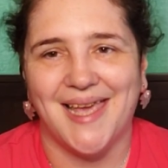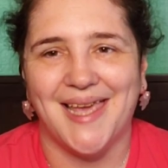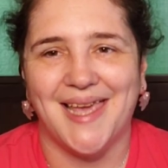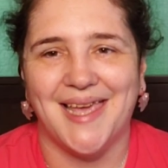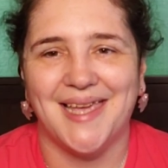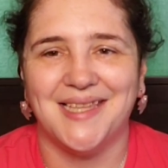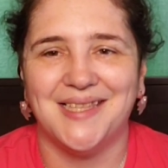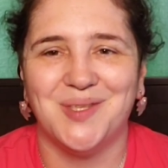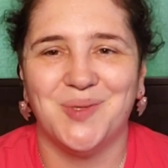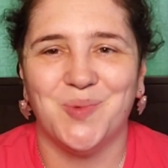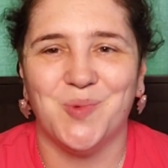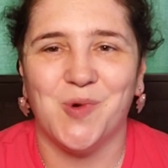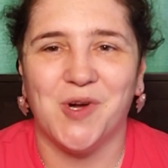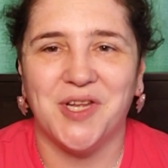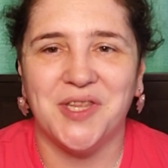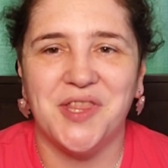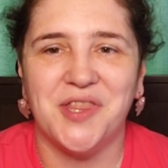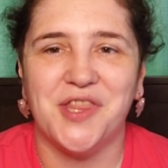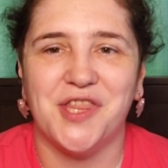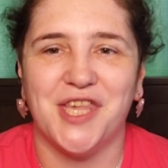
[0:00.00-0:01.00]
it's
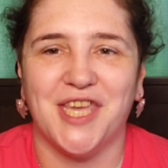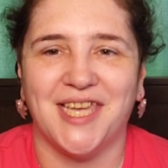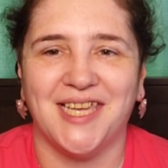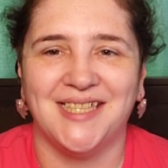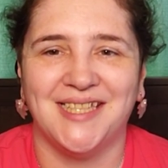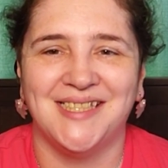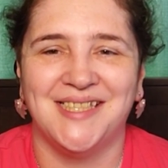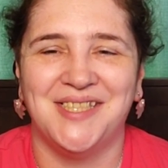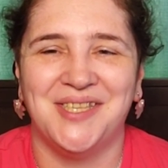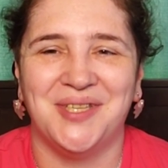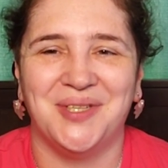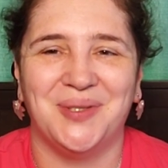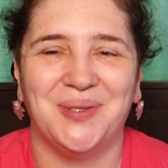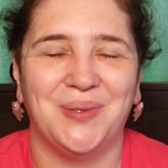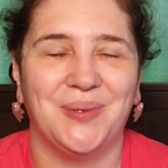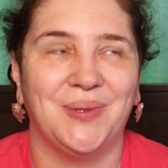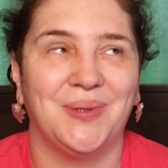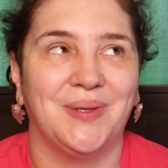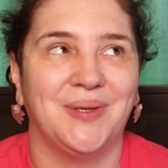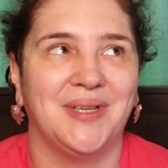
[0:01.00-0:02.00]
one thing to